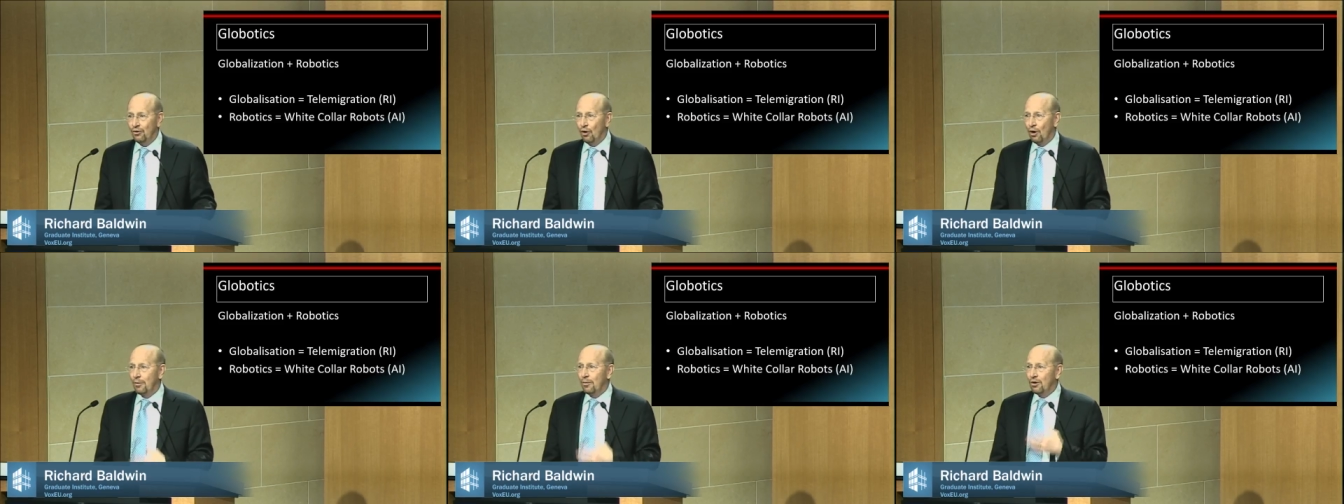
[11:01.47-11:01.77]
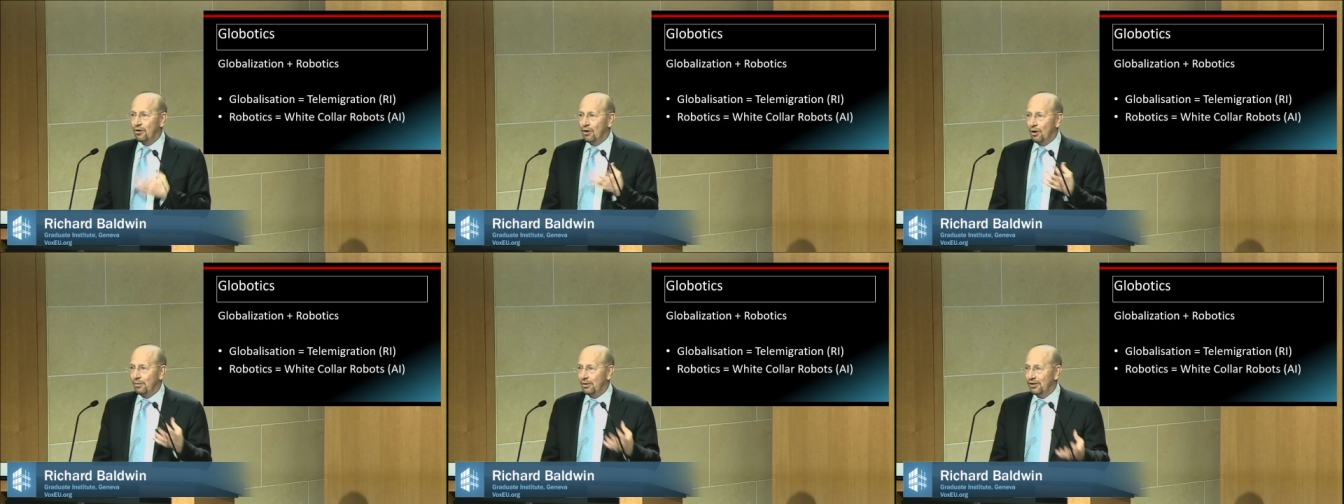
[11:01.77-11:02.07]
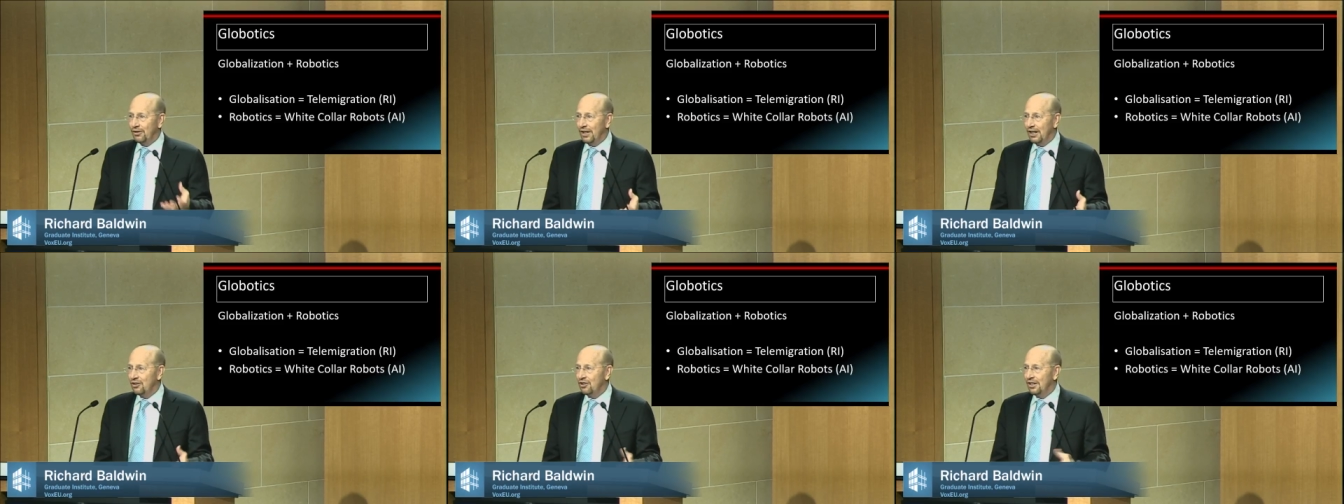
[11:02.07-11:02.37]
normal
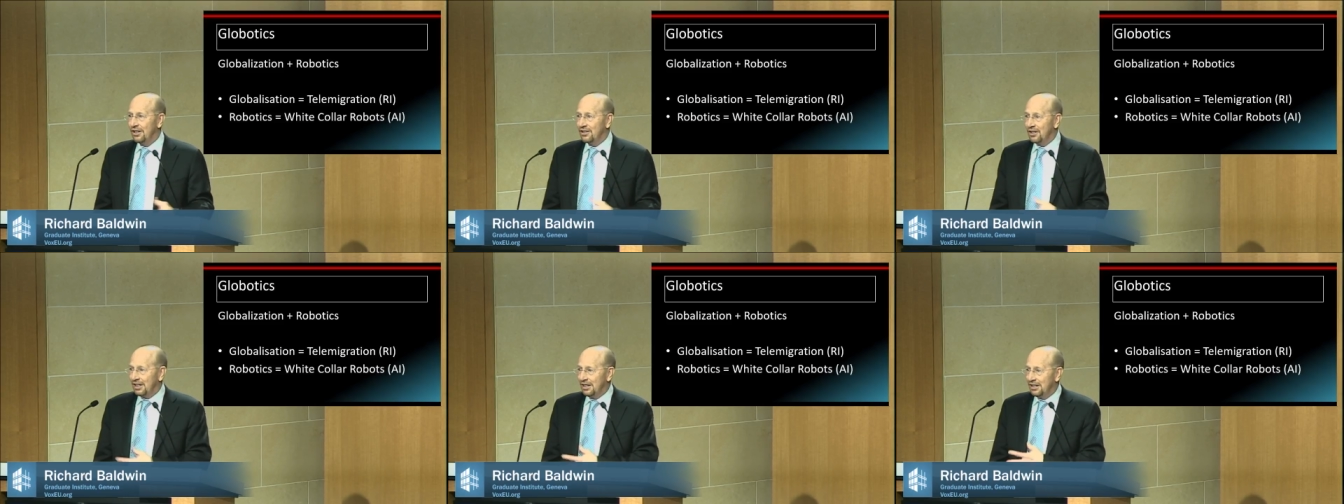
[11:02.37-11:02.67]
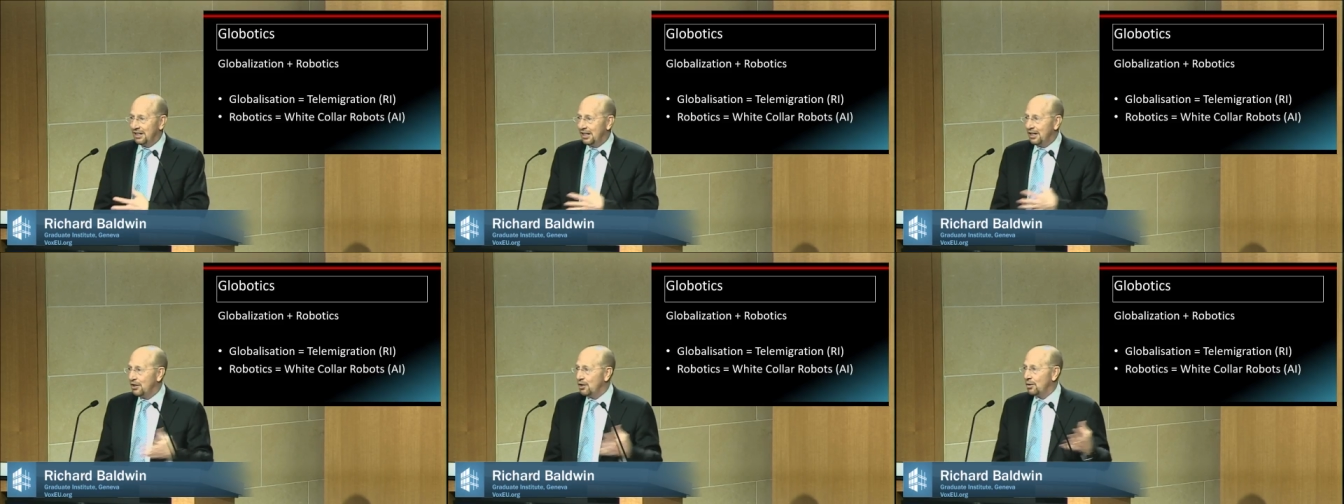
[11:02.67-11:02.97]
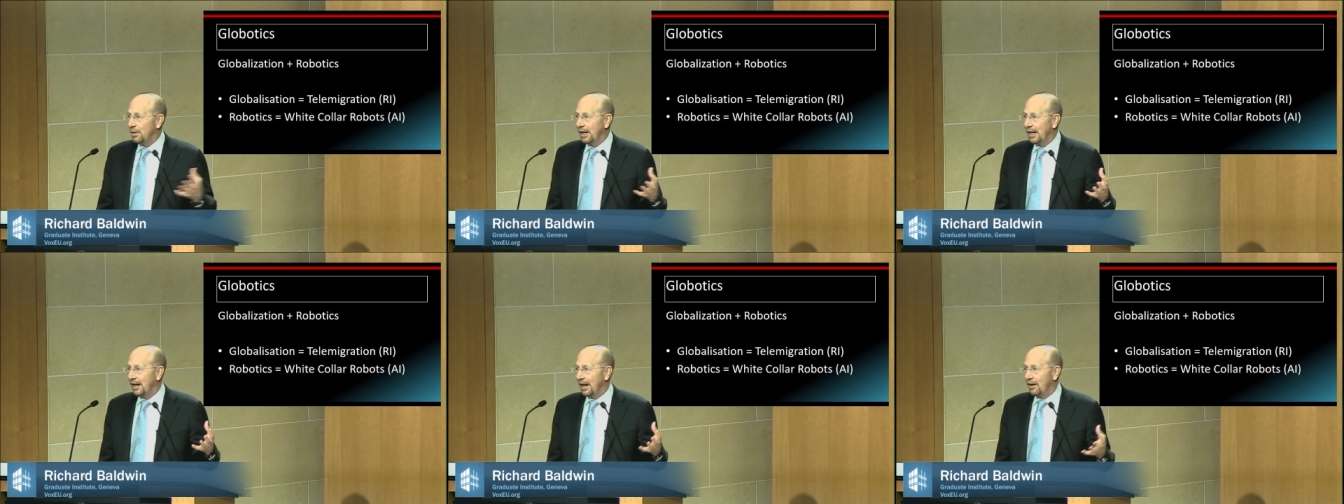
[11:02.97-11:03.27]
globalization is
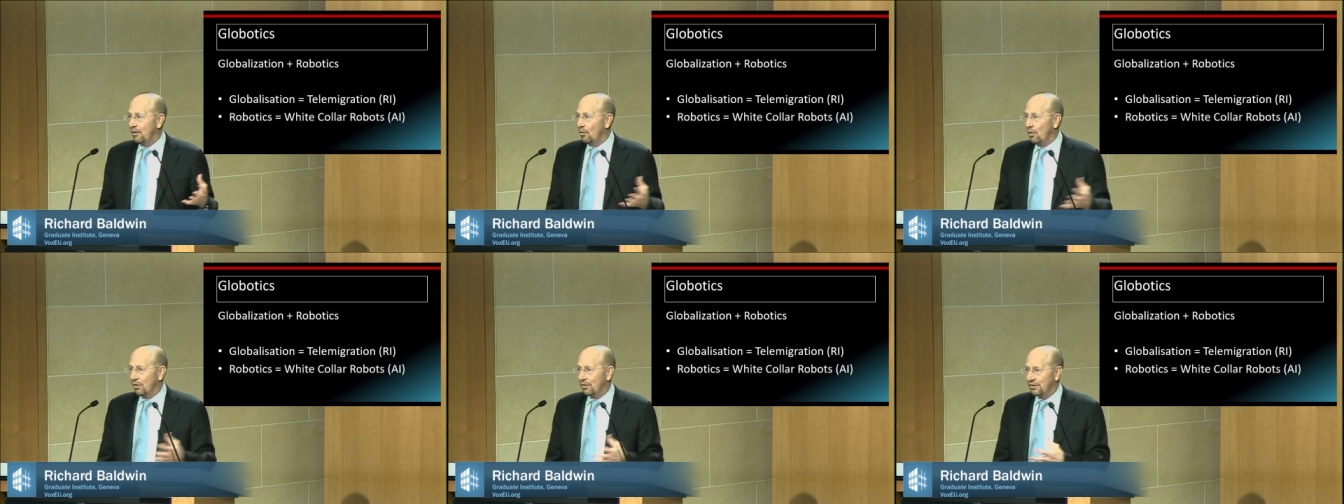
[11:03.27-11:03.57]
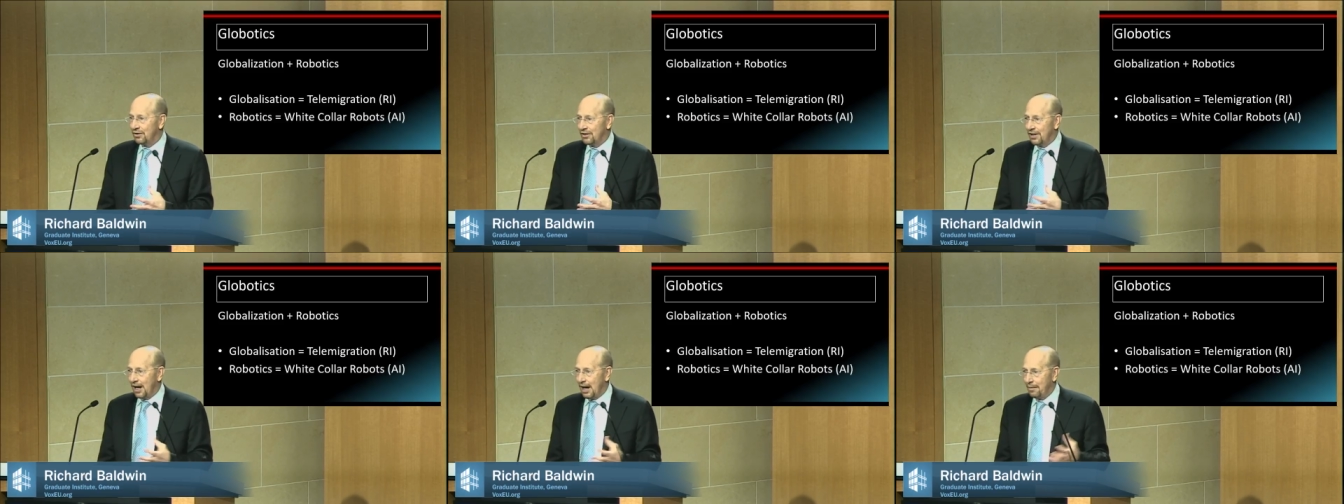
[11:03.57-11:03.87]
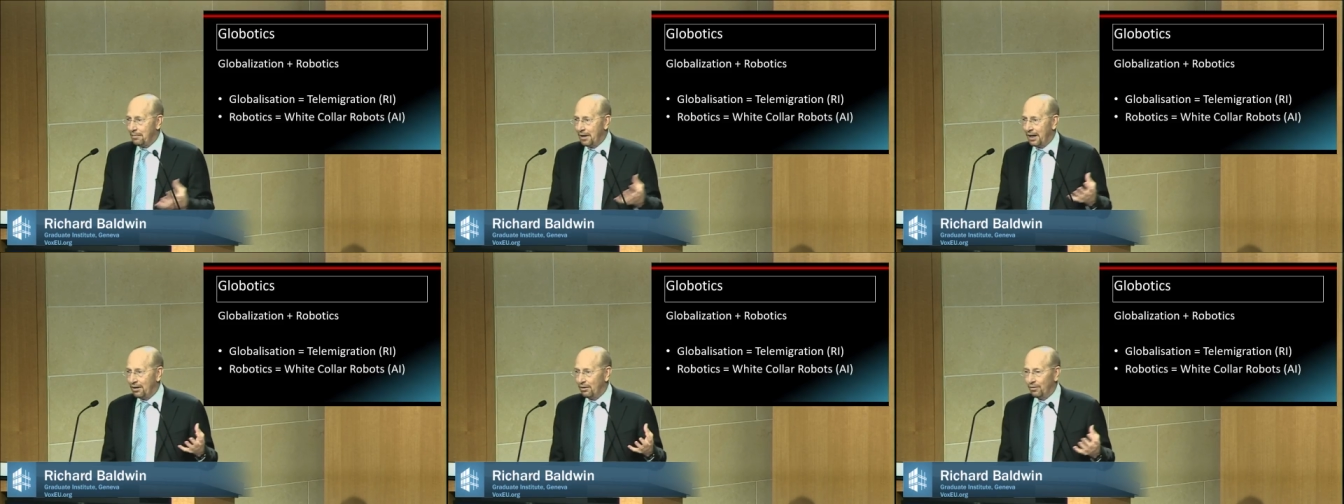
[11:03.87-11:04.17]
continuing and it won't
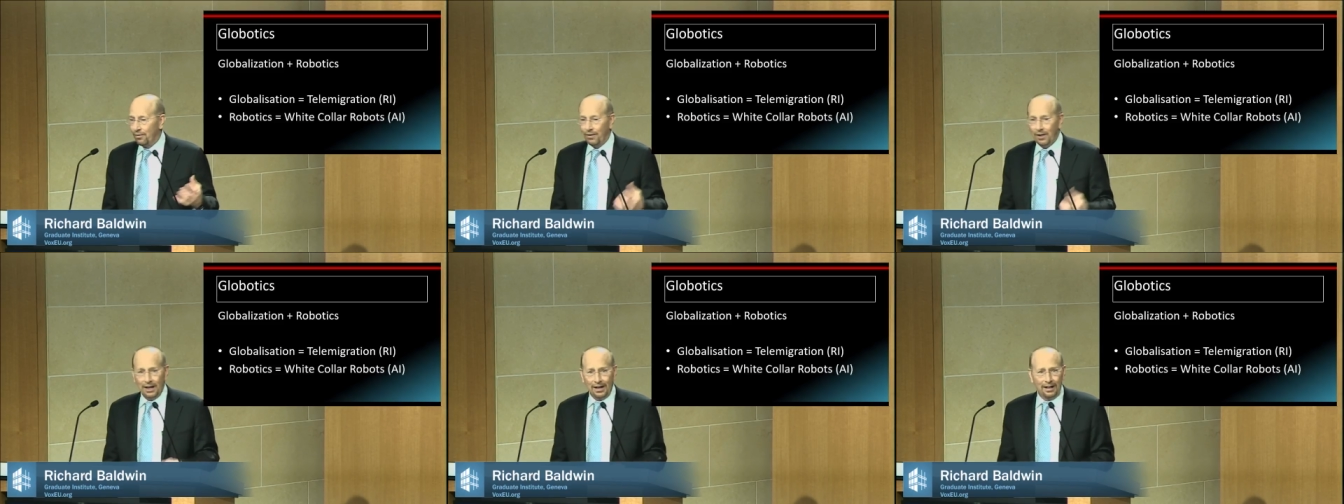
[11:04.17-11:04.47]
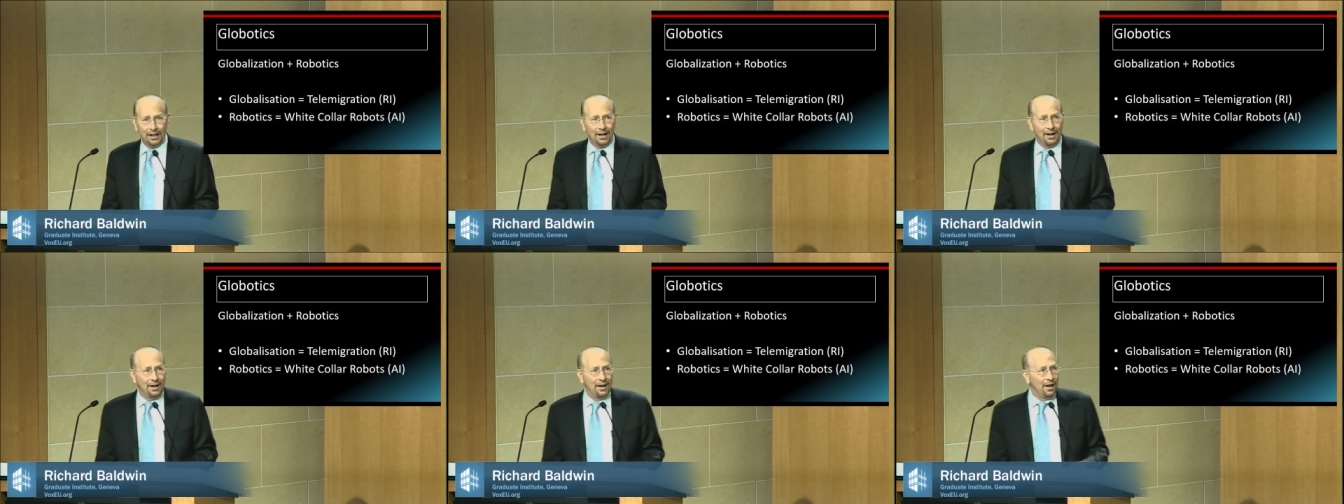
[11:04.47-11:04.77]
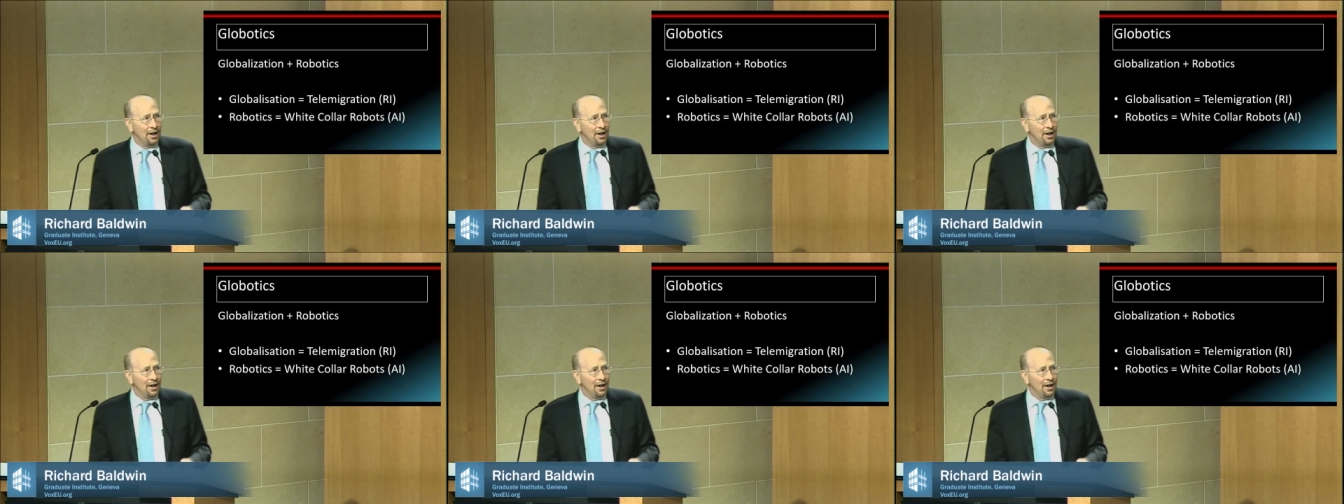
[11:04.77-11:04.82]
stop, I don't think.